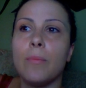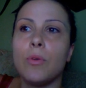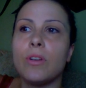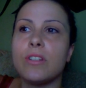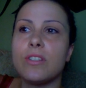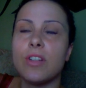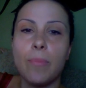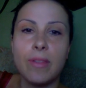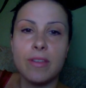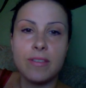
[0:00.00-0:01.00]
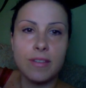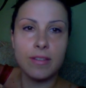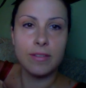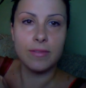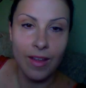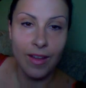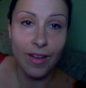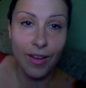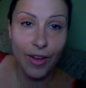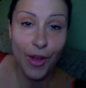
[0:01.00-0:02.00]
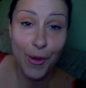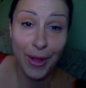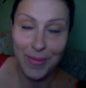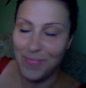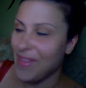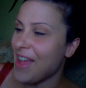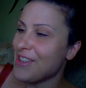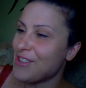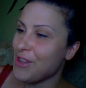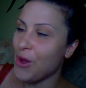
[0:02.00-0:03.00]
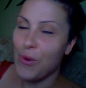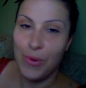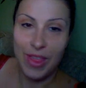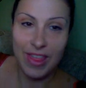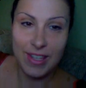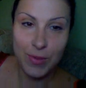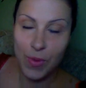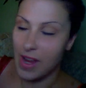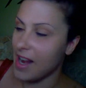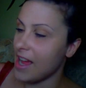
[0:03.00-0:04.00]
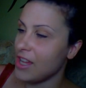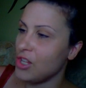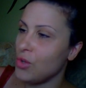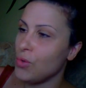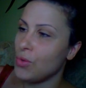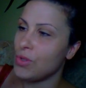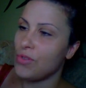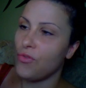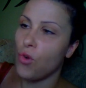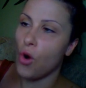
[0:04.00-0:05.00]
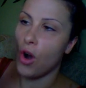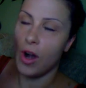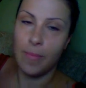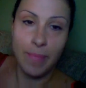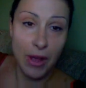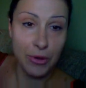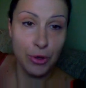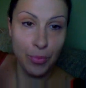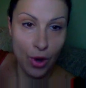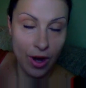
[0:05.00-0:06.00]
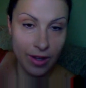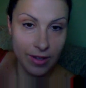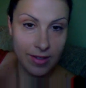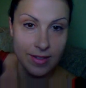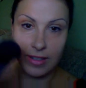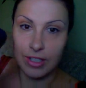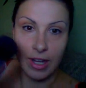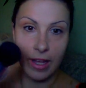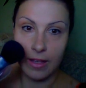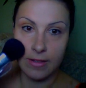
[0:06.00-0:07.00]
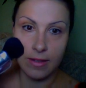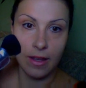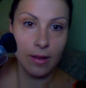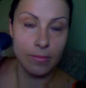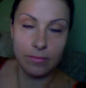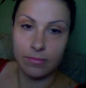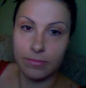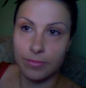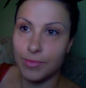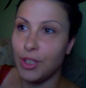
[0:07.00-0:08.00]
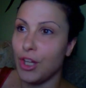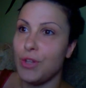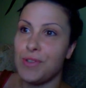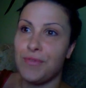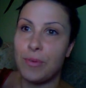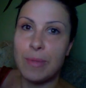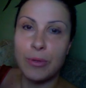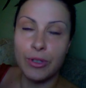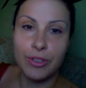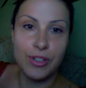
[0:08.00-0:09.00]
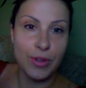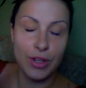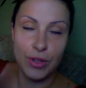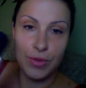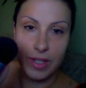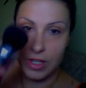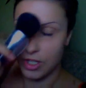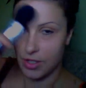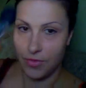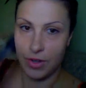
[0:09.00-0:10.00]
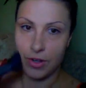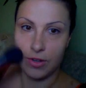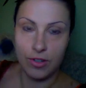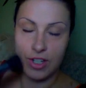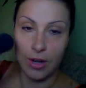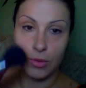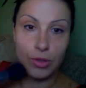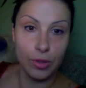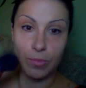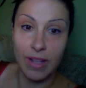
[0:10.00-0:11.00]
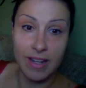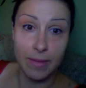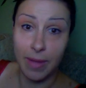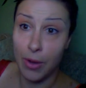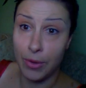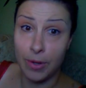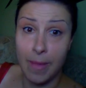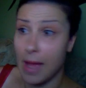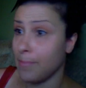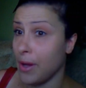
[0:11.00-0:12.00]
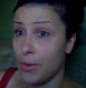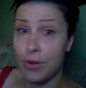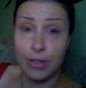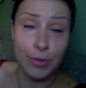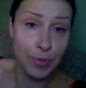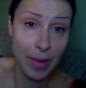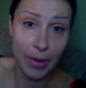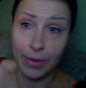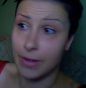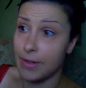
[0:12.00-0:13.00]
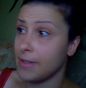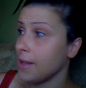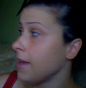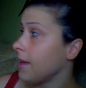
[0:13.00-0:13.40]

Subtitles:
going to stop this. Okay, so this one I use for powder products, such as you can use it for minerals, you can use it just for your general blending powder, matte powders, loose powders,